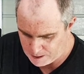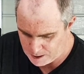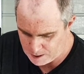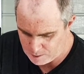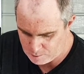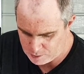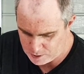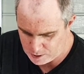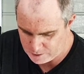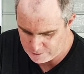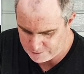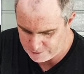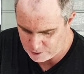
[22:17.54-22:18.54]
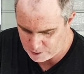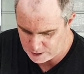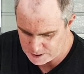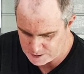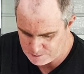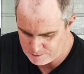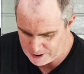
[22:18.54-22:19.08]
and bring your
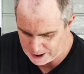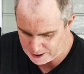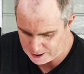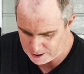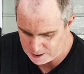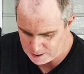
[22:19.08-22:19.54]
focus back